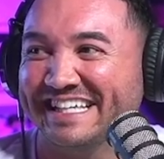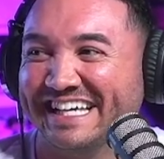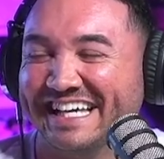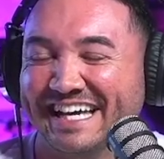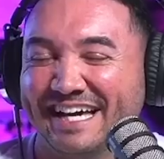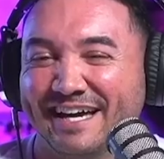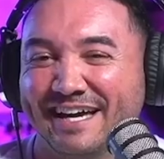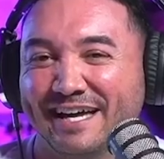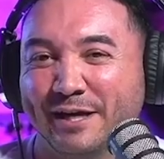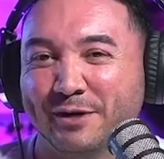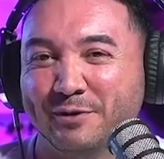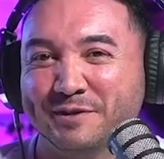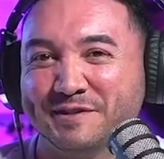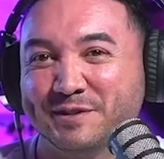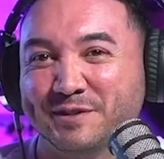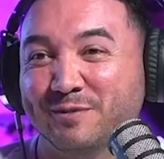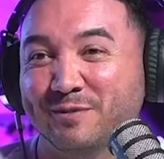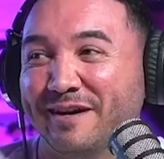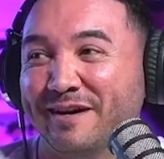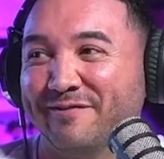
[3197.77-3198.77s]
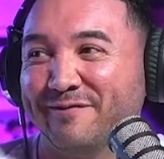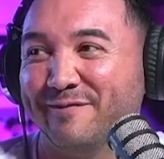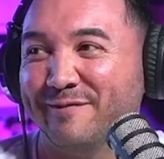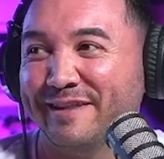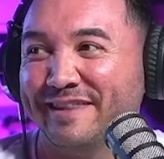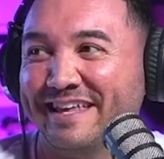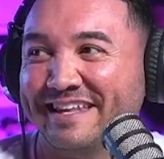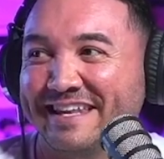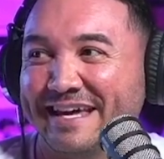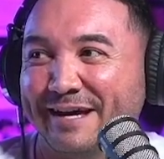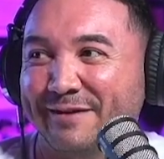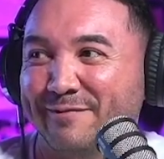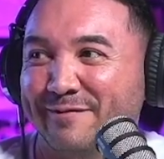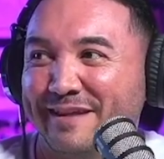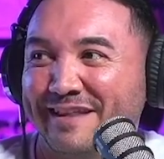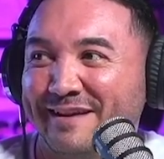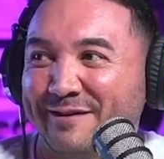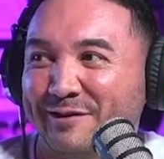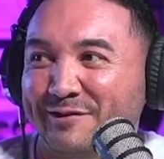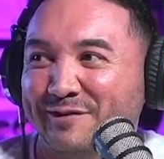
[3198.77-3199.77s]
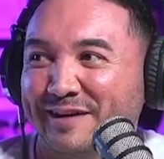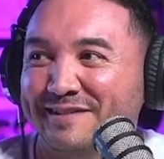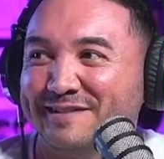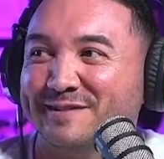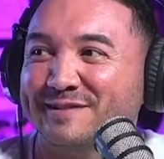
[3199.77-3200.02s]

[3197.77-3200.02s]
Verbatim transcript: like it was cool. My and then that, and that was fine.